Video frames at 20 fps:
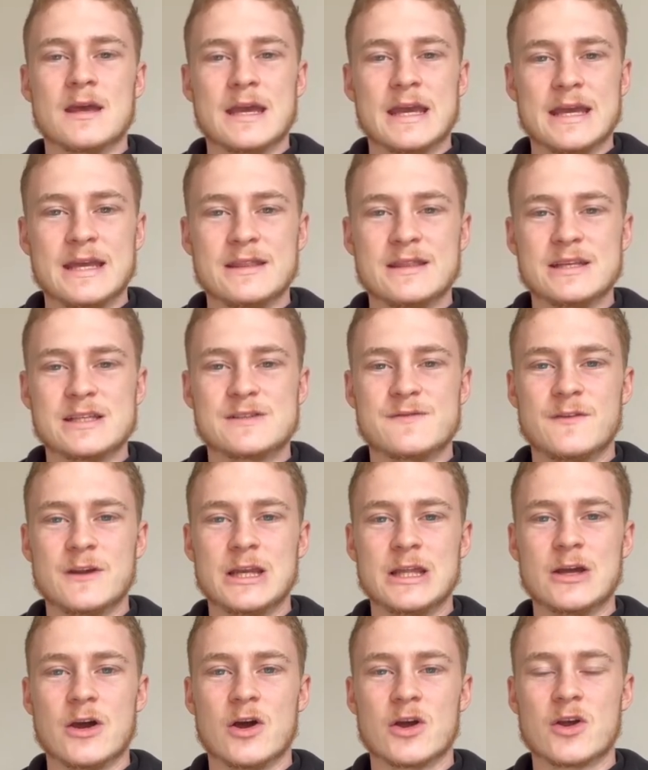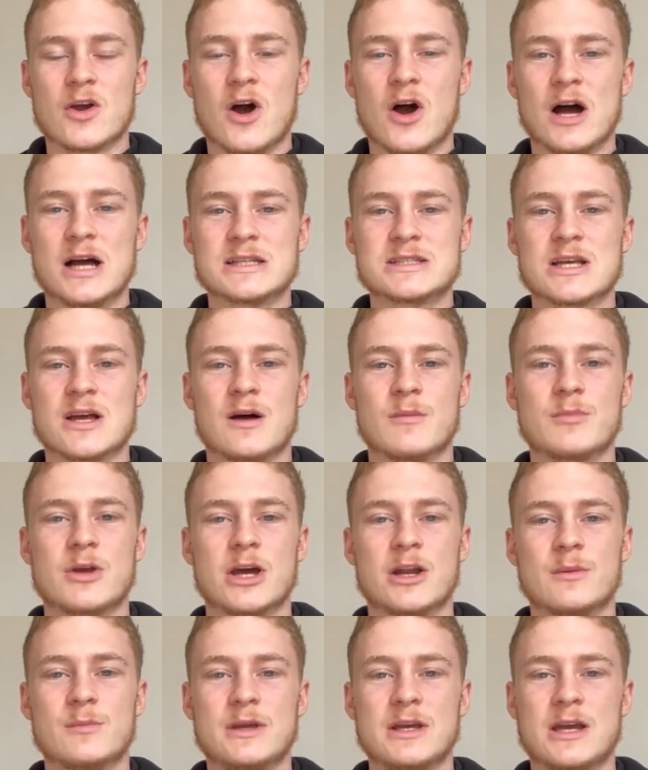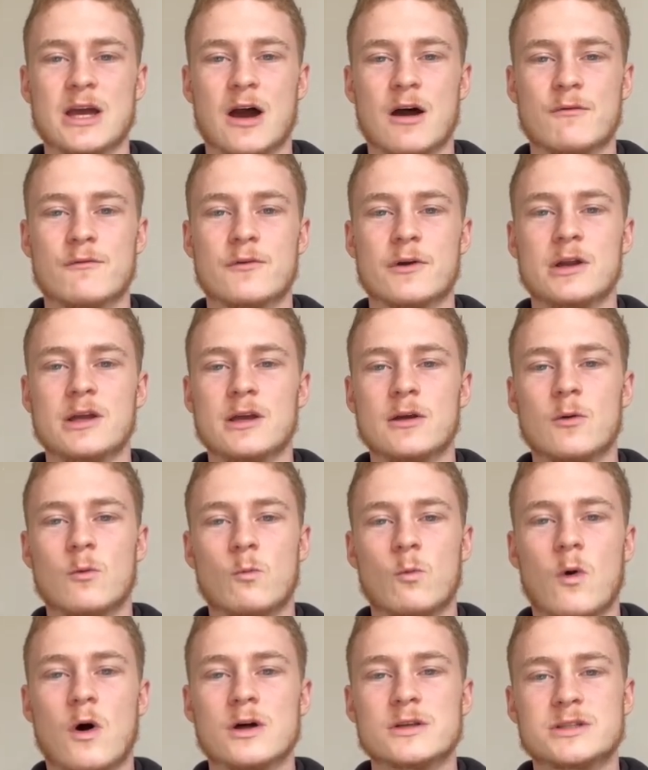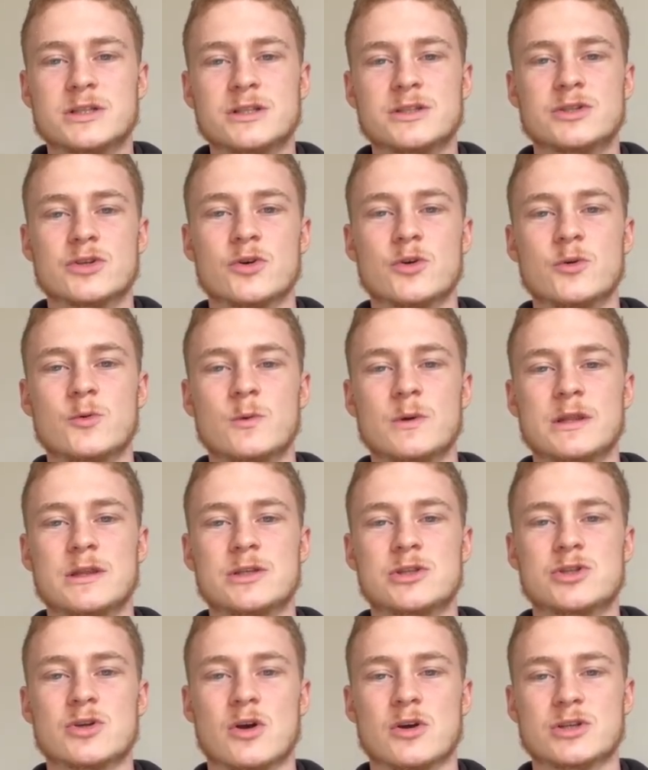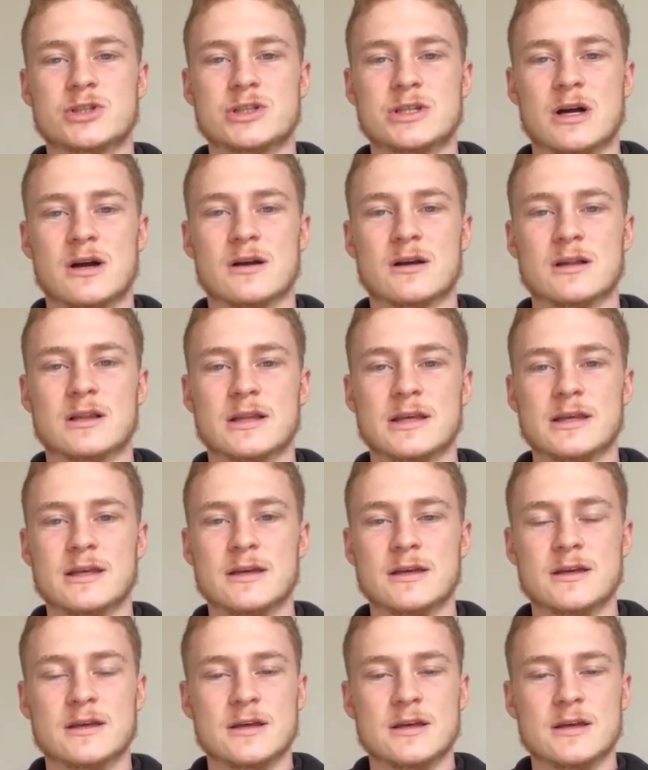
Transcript: In this video, guys, I'm going to be covering what to do with Josh Dunkley.